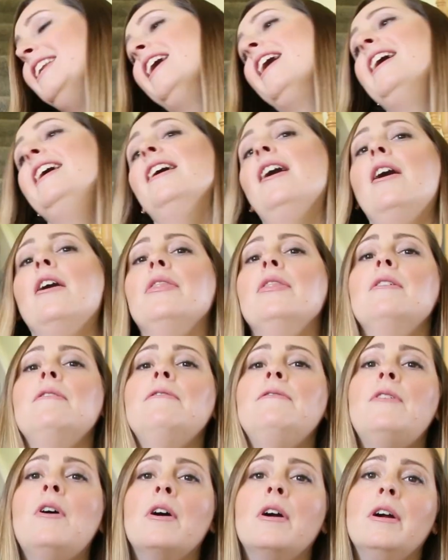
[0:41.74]
Night on the
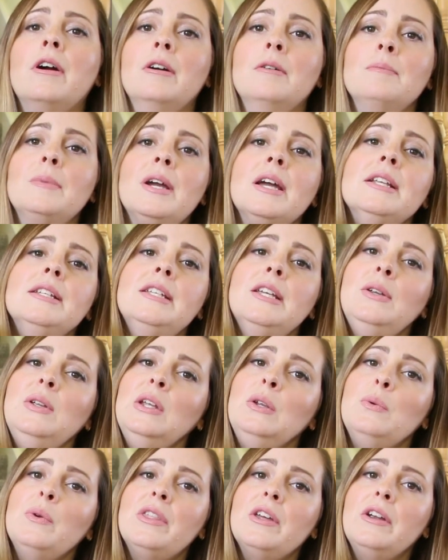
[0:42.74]
Farm,
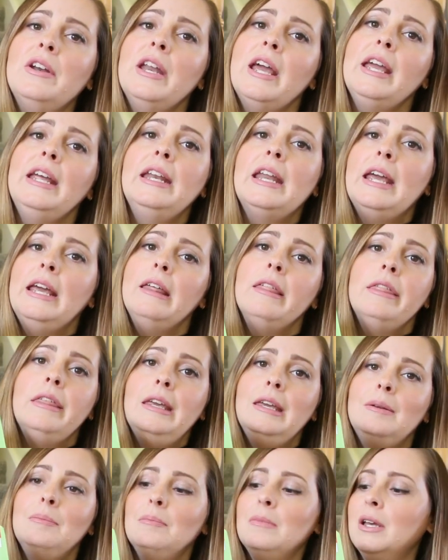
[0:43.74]
continuing with our night-night
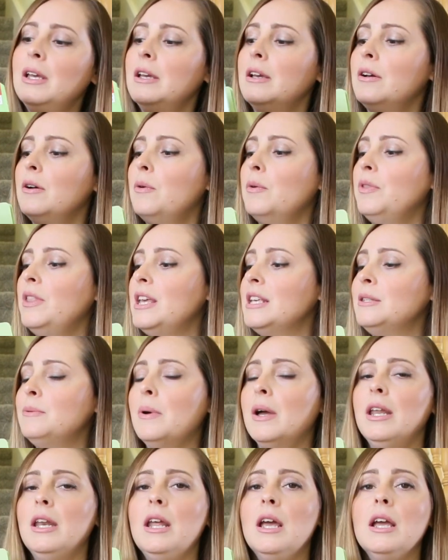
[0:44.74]
theme. This
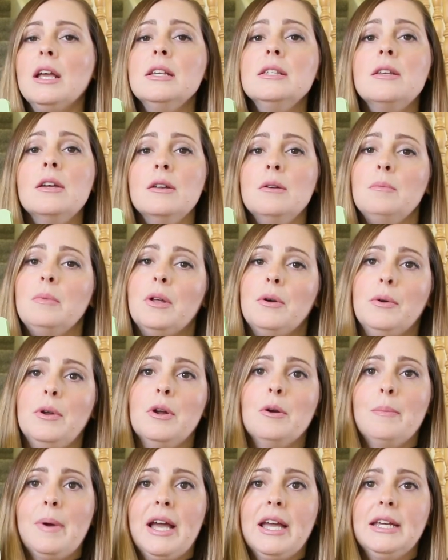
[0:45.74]
one is gonna blow
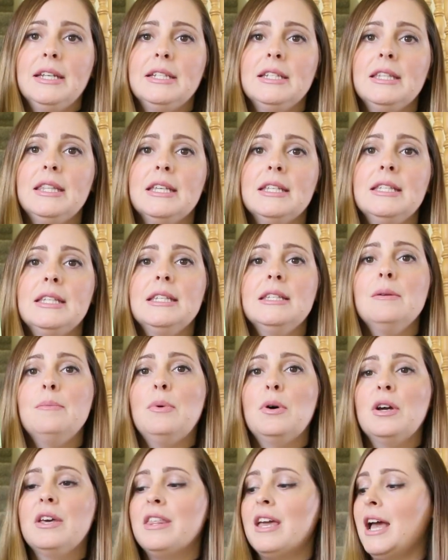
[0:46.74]
your mind. This is a
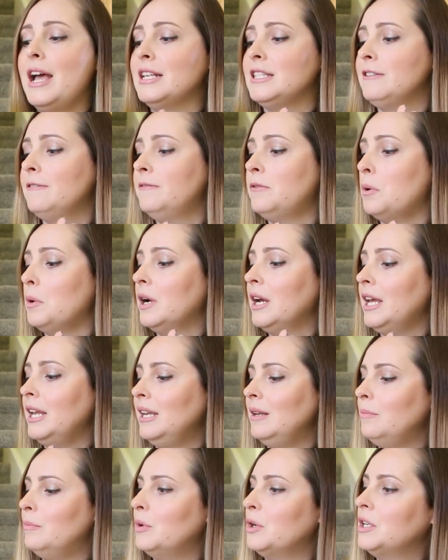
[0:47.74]
book that has 4
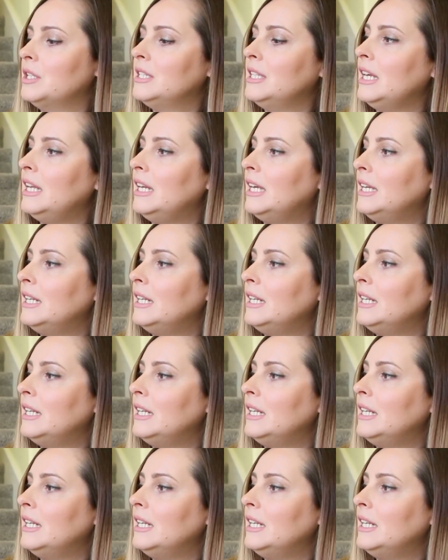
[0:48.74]
hidden books in